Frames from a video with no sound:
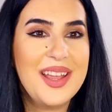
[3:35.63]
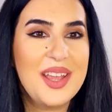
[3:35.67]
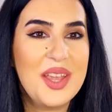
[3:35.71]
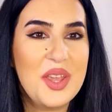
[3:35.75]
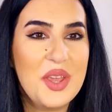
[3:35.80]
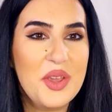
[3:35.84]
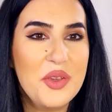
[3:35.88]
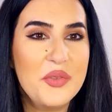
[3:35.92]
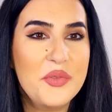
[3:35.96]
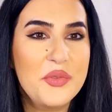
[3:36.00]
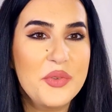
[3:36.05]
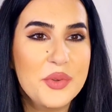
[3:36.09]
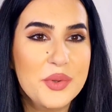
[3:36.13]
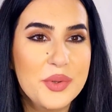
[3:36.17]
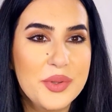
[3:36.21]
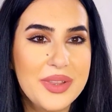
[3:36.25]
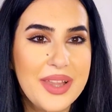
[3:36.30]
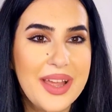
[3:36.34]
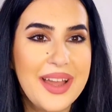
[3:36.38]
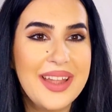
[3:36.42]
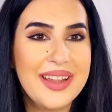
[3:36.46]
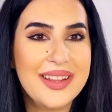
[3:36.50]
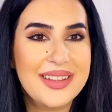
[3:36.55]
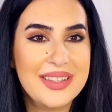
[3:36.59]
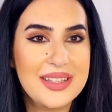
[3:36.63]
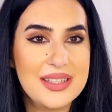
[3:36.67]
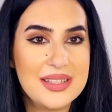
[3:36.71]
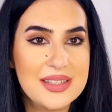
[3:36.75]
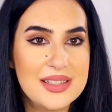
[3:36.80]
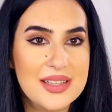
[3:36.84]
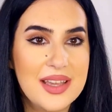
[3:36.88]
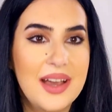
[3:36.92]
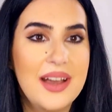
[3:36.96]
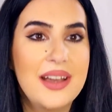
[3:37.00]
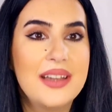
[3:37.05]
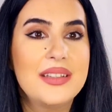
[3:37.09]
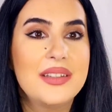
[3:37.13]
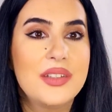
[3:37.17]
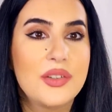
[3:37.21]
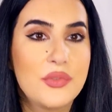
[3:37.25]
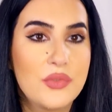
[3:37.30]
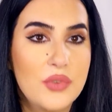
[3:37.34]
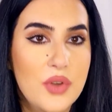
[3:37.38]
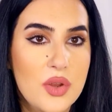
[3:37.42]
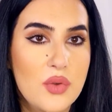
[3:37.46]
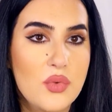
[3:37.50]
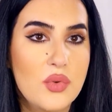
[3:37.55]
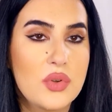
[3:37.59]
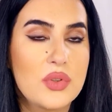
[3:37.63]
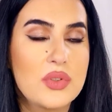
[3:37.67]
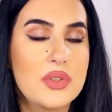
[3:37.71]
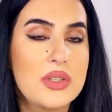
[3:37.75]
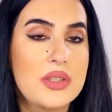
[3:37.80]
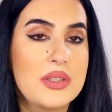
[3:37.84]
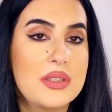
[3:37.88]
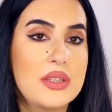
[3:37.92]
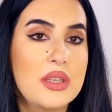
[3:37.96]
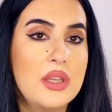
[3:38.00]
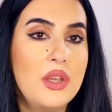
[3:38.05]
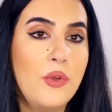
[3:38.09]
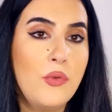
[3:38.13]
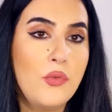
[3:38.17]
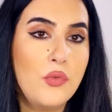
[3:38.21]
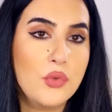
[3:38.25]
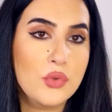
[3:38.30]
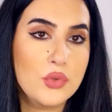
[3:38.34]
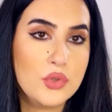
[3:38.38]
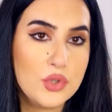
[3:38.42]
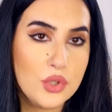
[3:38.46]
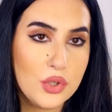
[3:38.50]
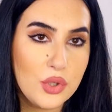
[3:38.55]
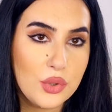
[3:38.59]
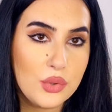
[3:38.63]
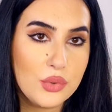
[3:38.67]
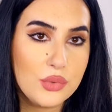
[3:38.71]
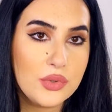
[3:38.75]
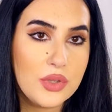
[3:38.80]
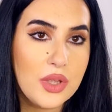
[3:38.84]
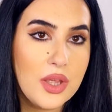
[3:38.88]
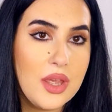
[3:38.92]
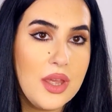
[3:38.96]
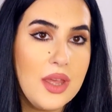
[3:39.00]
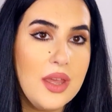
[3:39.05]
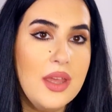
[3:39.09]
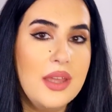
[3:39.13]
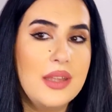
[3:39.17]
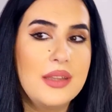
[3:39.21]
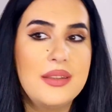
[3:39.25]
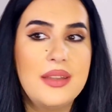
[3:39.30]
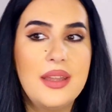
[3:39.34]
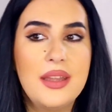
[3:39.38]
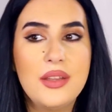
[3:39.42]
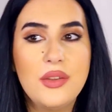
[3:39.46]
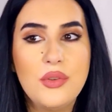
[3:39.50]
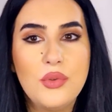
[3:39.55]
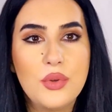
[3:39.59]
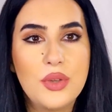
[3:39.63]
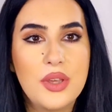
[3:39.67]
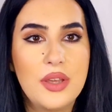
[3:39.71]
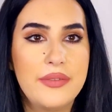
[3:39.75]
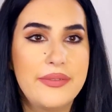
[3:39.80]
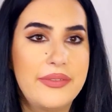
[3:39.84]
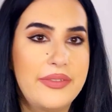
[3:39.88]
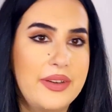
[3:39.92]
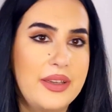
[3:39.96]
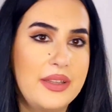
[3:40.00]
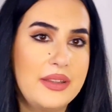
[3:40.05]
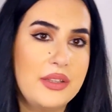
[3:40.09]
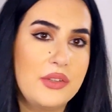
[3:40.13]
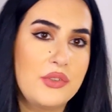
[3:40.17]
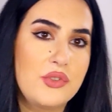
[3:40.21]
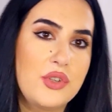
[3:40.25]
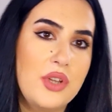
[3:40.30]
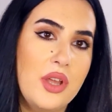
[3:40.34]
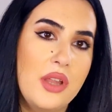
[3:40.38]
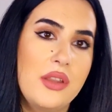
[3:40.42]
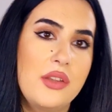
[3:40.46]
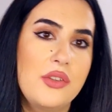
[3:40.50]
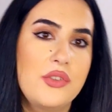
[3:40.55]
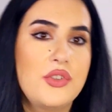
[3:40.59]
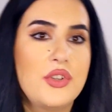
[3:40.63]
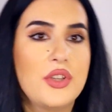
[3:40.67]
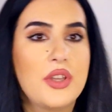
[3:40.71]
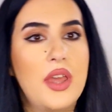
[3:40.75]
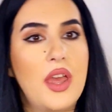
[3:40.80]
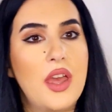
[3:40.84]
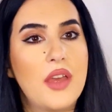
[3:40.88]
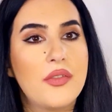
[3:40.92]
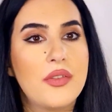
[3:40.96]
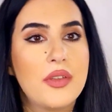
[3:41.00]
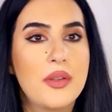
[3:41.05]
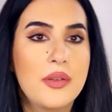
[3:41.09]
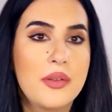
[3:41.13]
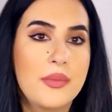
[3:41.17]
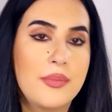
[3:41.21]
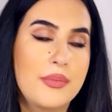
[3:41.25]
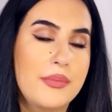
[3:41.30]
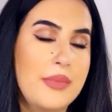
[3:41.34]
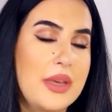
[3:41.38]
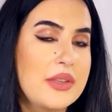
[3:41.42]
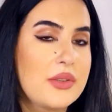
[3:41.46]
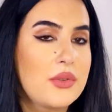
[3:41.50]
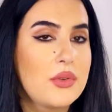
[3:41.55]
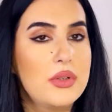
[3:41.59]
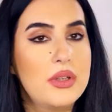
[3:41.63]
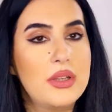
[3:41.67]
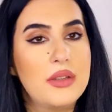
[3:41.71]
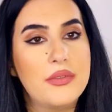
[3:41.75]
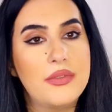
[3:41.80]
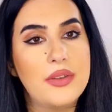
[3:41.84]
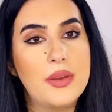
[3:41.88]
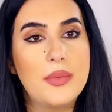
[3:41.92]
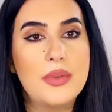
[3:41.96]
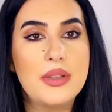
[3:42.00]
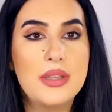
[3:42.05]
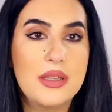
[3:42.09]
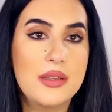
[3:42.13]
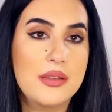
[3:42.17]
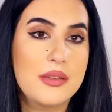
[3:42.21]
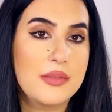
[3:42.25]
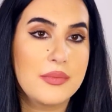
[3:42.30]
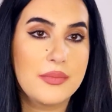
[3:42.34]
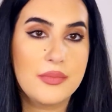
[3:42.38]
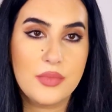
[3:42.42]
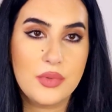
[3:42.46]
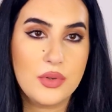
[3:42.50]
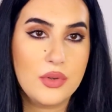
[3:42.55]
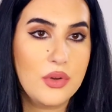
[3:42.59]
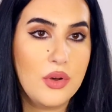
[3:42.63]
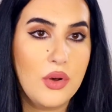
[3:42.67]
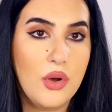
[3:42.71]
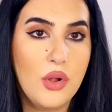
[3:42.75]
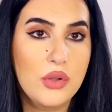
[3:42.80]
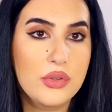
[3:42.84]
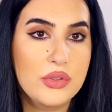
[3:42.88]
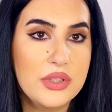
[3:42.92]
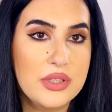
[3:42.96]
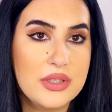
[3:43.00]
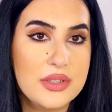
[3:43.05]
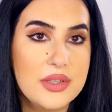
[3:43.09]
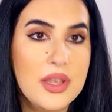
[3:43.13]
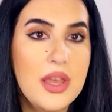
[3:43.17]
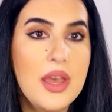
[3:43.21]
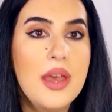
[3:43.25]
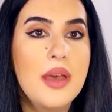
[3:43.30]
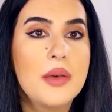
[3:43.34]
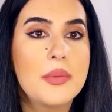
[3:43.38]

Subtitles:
If you like this kind of fragrances. If you don't, then you can find it challenging, heavy, masculine, feminine, all this.